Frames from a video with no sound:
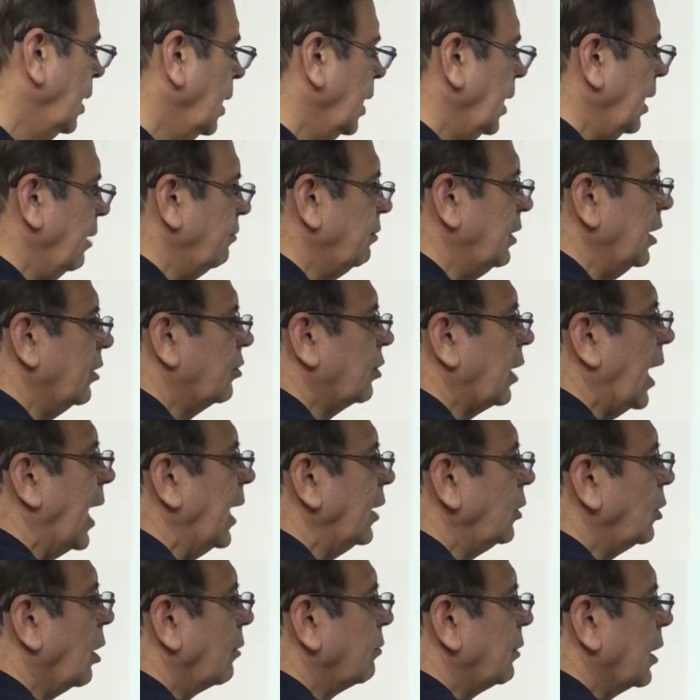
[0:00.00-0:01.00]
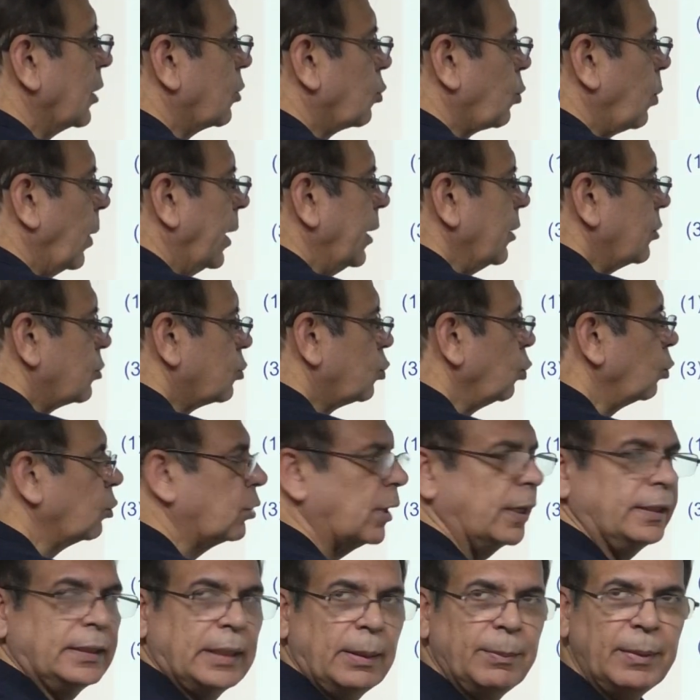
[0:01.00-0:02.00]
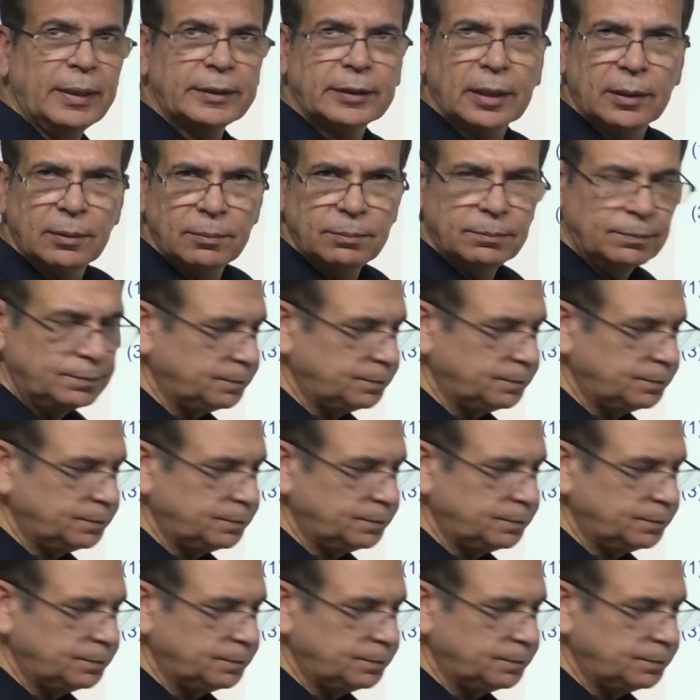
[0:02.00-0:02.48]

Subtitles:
if the side of the square is 2 centimeter,